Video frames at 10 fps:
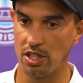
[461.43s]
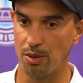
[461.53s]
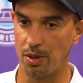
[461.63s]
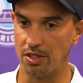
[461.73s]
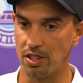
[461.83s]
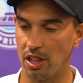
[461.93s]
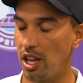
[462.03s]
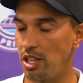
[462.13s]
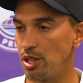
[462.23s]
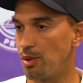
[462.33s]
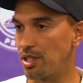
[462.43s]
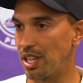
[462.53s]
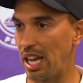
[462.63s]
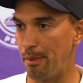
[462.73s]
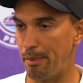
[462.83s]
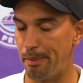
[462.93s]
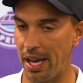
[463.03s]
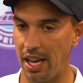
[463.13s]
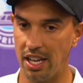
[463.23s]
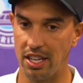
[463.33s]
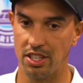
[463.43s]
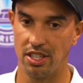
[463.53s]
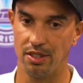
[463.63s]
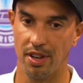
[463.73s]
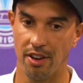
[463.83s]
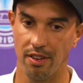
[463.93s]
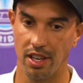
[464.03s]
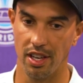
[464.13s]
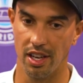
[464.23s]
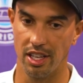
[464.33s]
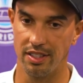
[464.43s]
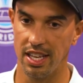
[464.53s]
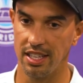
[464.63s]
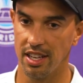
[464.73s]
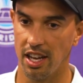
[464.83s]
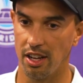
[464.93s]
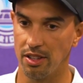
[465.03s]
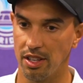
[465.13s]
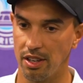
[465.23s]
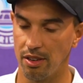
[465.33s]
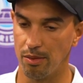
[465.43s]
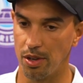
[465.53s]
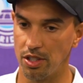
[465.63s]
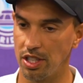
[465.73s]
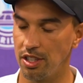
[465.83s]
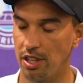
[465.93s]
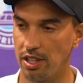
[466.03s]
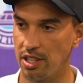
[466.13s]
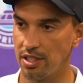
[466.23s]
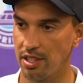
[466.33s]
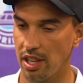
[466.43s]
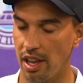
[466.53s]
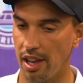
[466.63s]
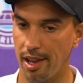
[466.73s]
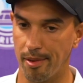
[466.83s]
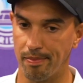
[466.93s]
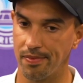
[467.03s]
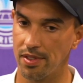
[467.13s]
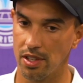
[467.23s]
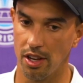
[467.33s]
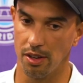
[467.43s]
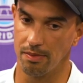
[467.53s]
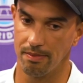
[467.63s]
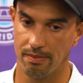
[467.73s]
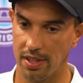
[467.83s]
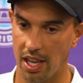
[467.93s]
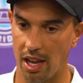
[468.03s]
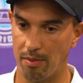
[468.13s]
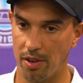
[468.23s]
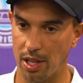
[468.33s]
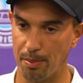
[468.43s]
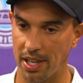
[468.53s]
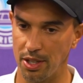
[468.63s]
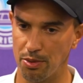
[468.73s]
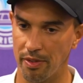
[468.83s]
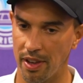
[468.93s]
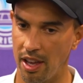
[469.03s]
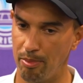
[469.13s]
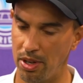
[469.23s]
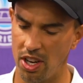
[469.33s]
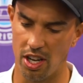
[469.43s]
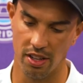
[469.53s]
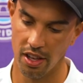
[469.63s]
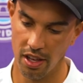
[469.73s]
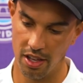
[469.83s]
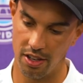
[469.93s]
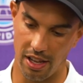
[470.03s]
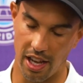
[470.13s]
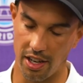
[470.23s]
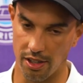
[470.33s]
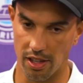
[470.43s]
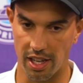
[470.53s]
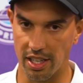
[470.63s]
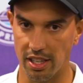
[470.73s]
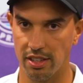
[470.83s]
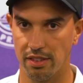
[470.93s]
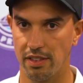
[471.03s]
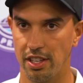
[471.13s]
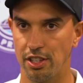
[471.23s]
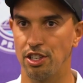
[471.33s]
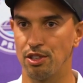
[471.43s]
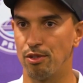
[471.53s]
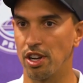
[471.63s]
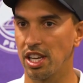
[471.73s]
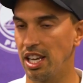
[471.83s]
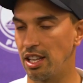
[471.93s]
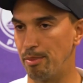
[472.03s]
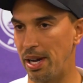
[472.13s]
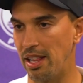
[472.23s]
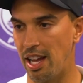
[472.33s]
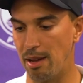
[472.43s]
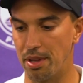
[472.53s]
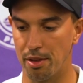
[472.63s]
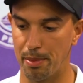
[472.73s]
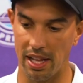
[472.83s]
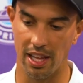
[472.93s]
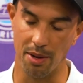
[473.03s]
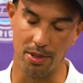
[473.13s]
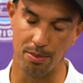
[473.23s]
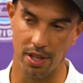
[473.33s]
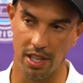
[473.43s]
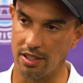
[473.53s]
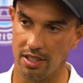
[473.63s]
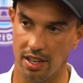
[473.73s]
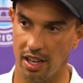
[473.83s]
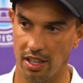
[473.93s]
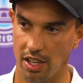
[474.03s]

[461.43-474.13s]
She wants to learn. She wants to get better. She's very uh, detailed in what she does. Um, so yeah, I'm really pleased with her. But not, I know like she's a rookie in the back line, but the back line was brilliant today.